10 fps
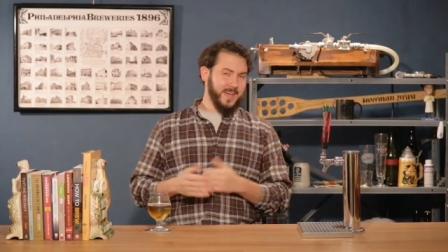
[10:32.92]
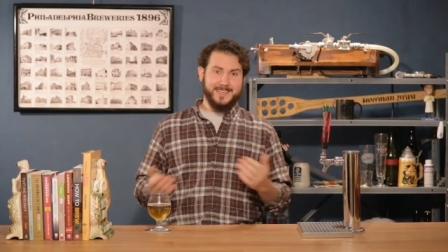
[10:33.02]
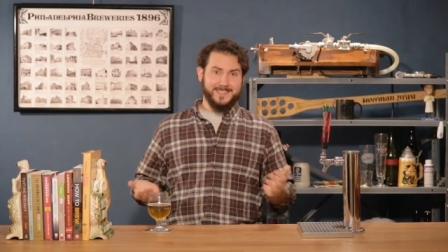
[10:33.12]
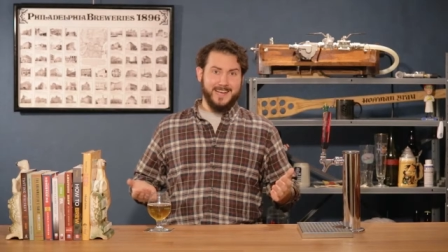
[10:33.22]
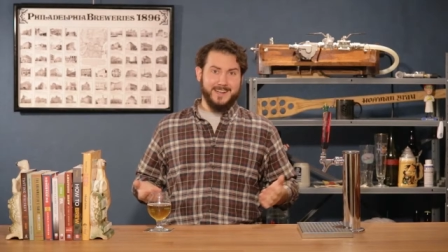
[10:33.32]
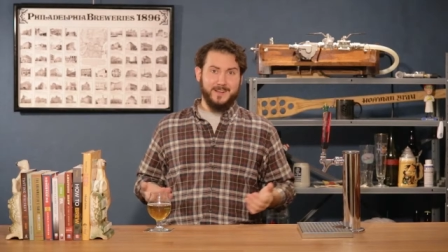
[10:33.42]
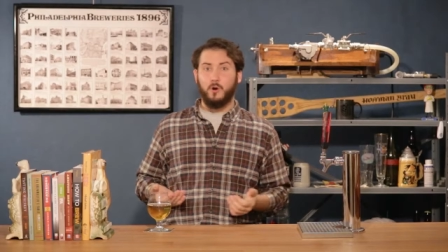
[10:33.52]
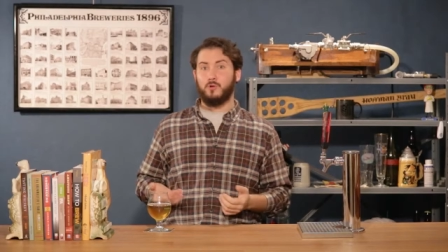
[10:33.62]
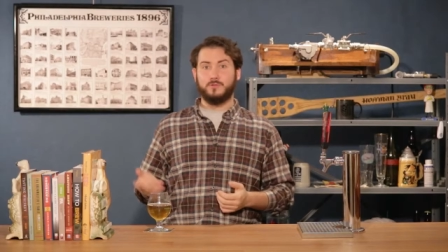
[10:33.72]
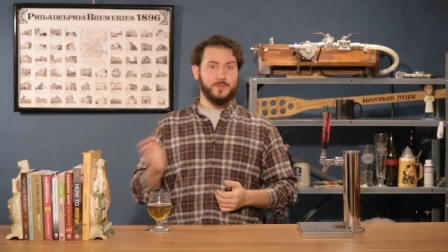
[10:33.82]
Ask any
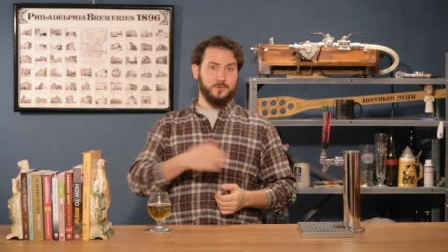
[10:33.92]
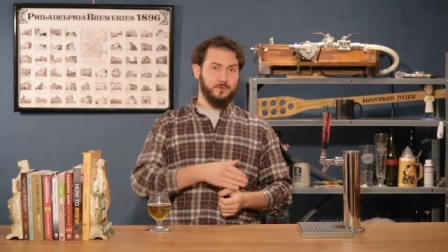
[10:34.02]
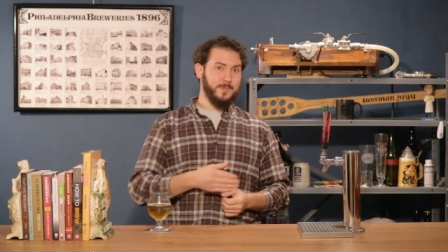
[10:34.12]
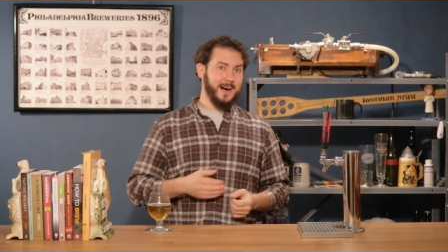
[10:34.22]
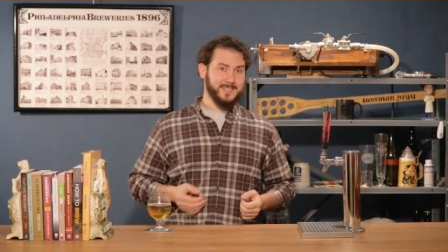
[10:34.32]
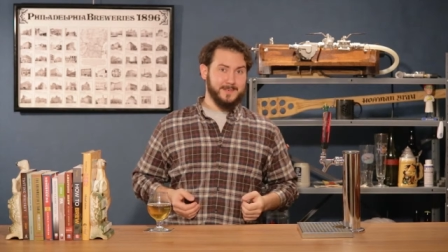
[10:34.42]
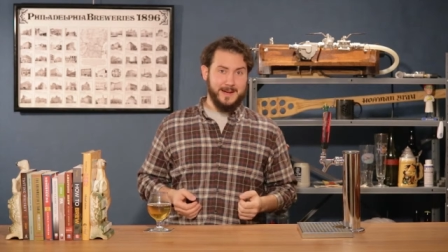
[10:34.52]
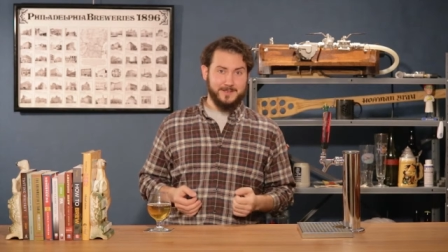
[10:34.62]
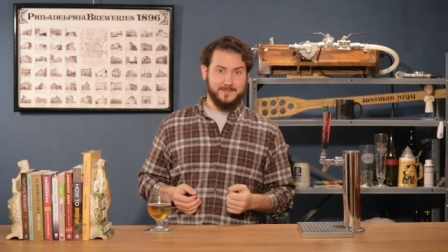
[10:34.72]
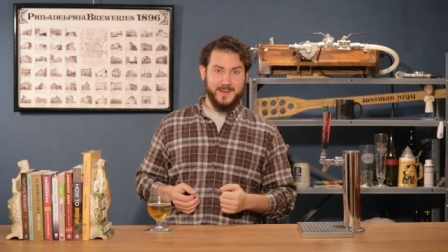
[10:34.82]
old school Modest
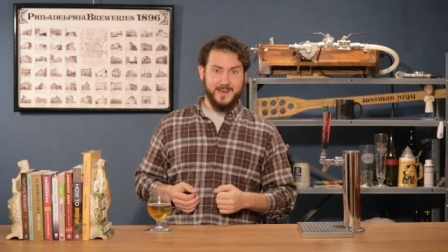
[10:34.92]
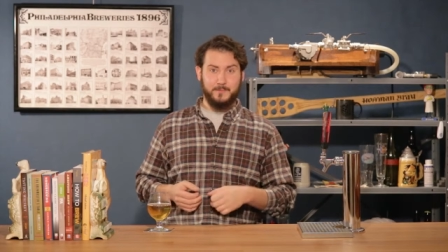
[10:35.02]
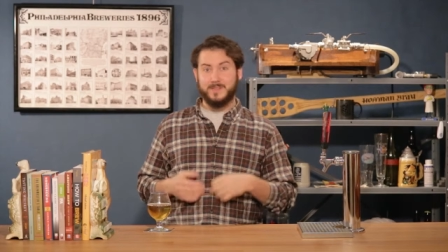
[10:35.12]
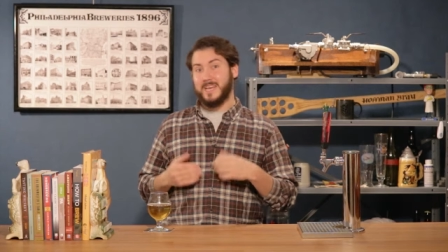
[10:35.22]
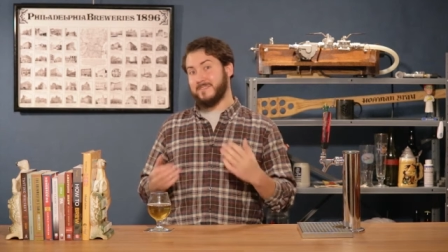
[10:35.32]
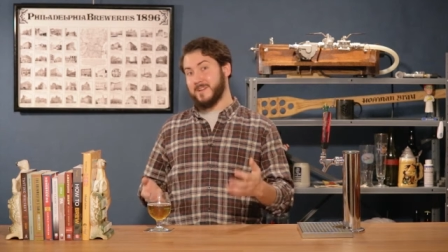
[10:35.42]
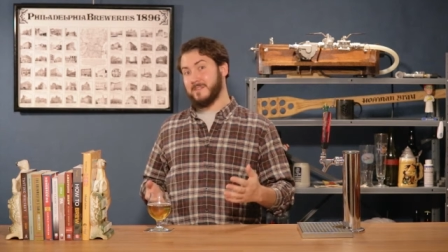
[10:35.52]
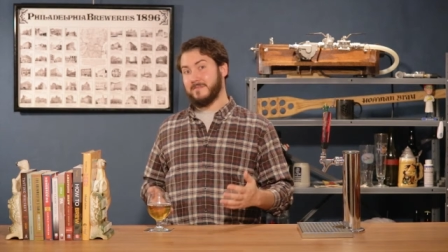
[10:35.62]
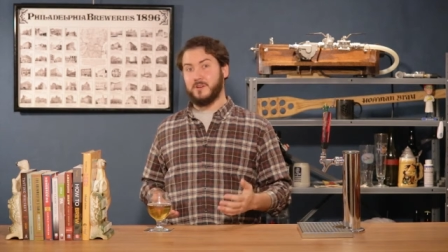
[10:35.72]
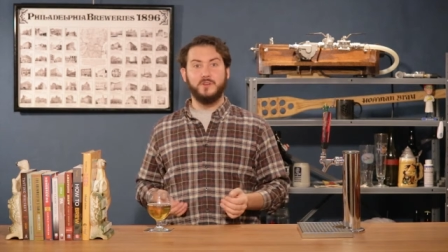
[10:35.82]
Mouse fan what they think
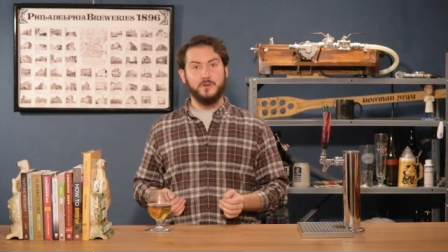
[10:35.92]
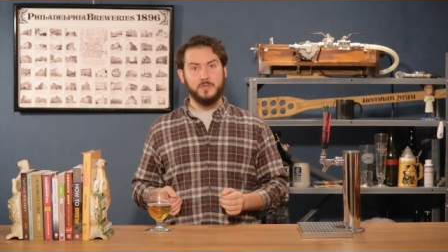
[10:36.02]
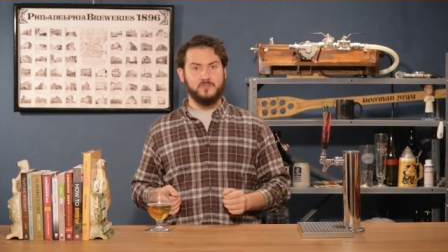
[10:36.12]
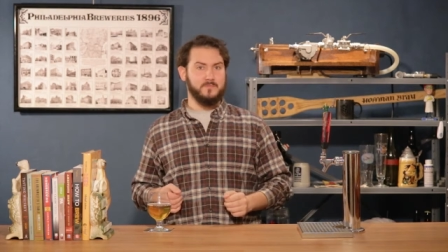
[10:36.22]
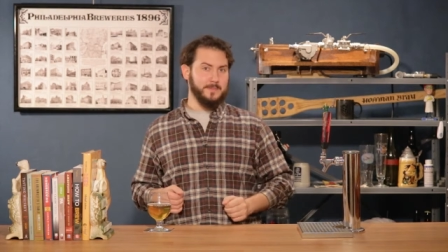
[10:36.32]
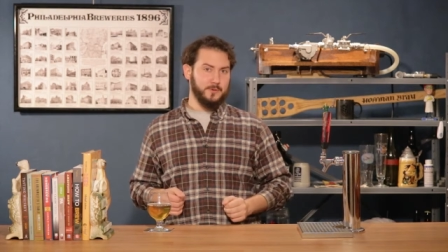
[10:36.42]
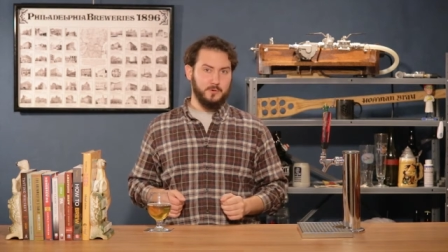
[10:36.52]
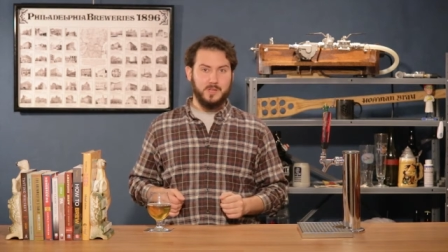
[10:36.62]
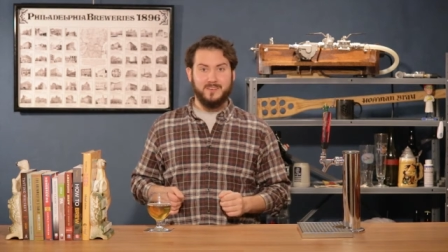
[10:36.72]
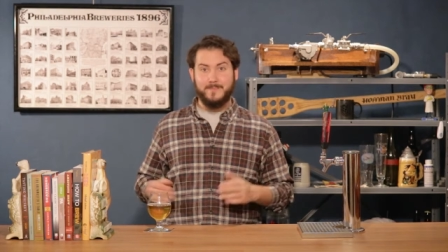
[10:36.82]
of good news for people
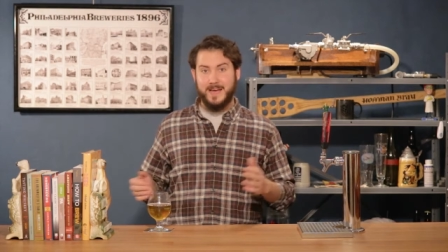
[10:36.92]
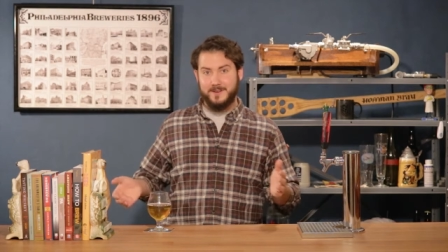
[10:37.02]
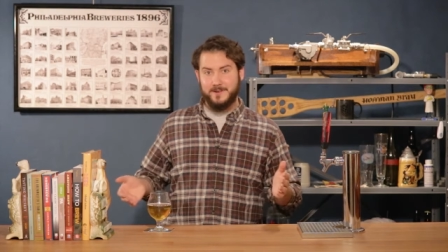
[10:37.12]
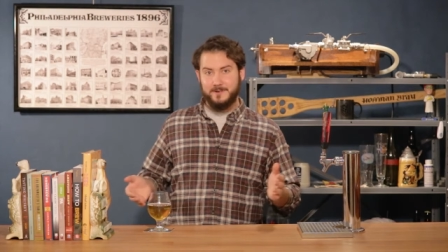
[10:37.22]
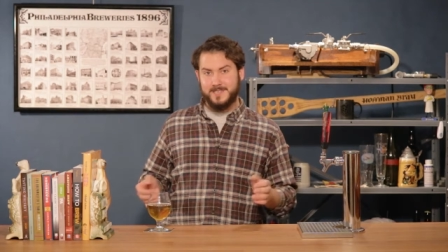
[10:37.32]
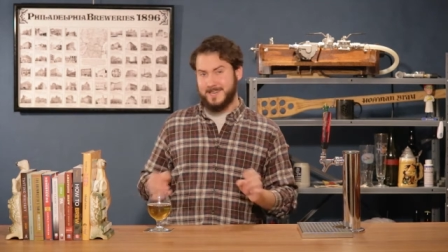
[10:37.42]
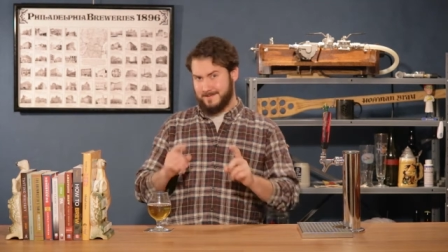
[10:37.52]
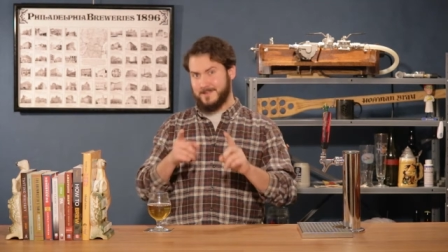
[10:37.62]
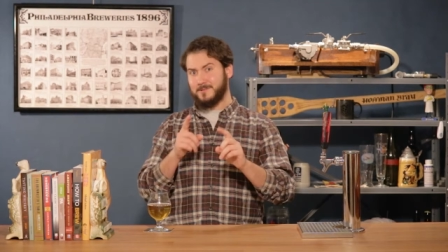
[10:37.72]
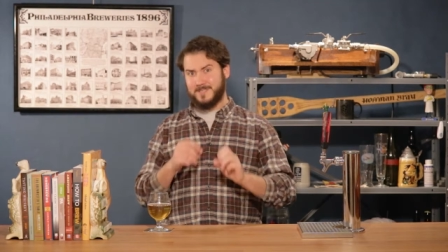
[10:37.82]
who love bad news, and
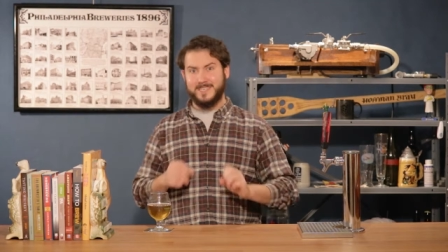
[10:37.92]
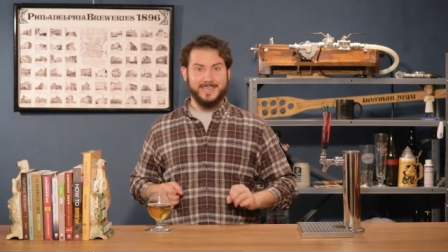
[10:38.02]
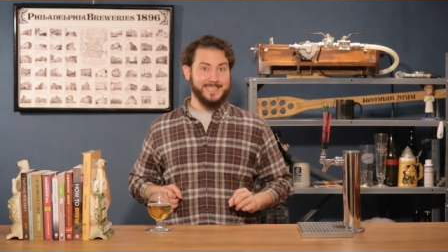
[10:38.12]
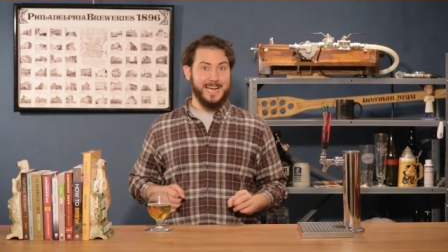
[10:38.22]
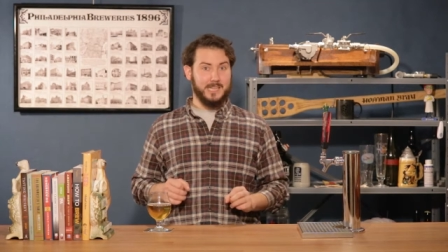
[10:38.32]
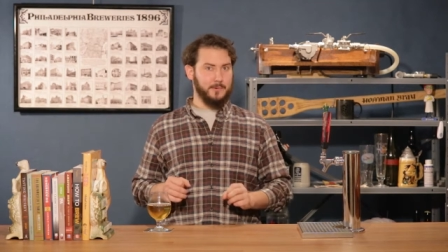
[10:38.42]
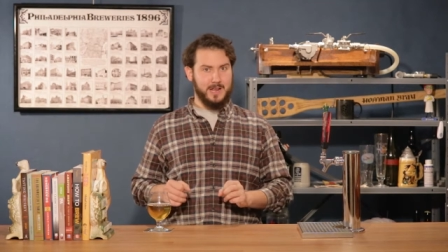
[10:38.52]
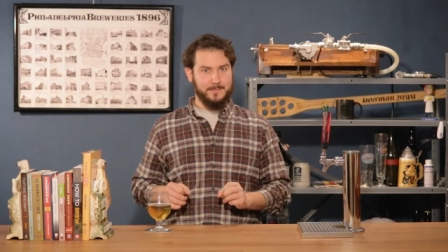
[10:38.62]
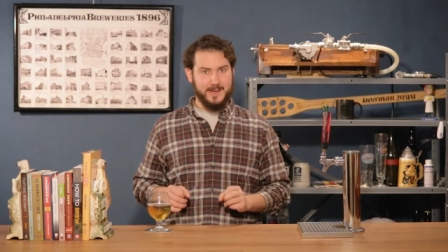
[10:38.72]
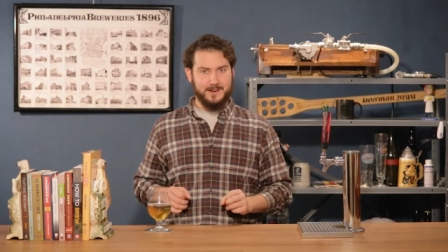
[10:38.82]
you'll see exactly what
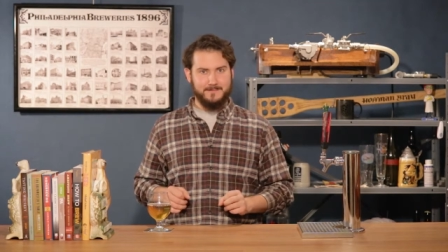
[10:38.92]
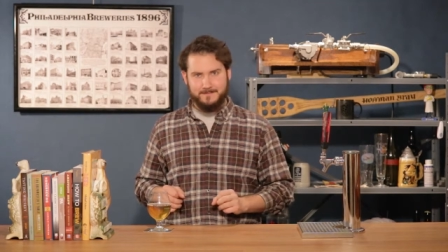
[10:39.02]
I mean.